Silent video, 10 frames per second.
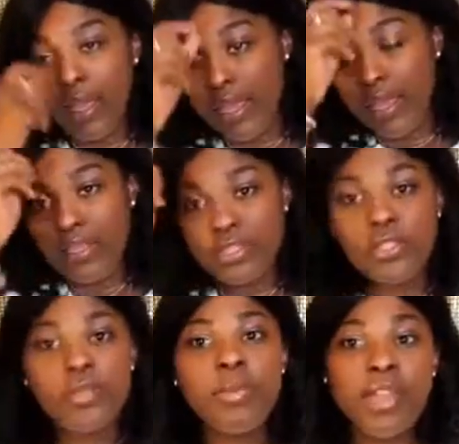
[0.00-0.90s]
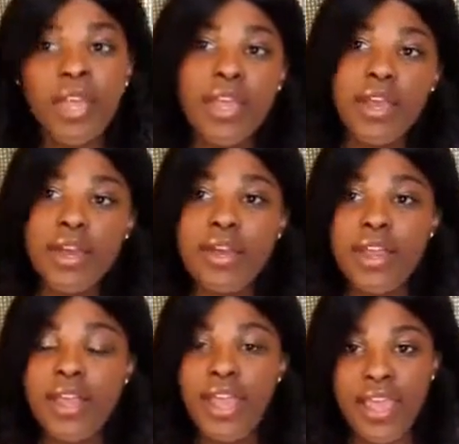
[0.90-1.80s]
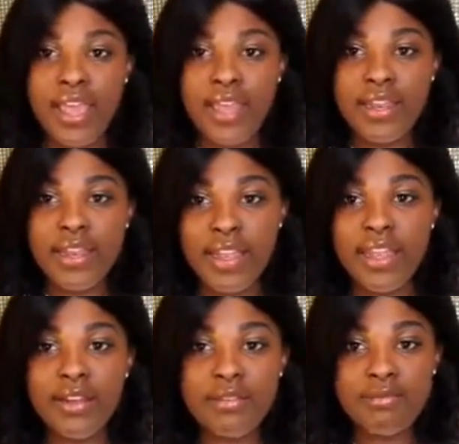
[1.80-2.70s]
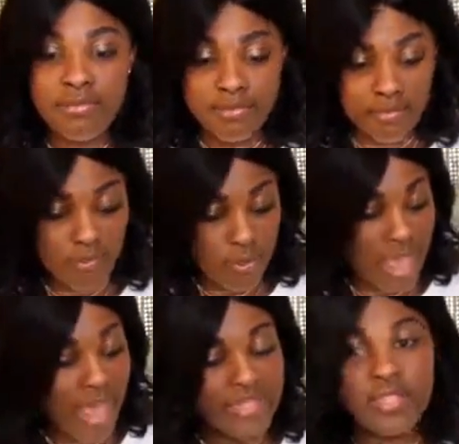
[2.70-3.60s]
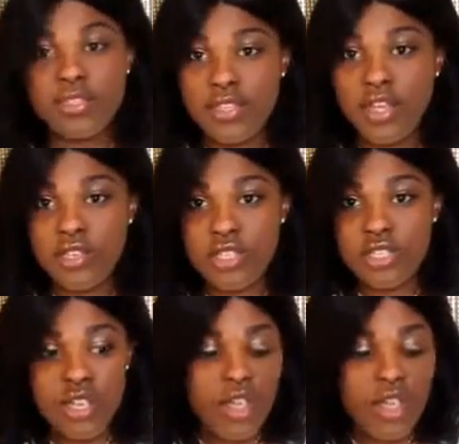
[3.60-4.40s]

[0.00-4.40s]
It is human hair. and it reacts as such.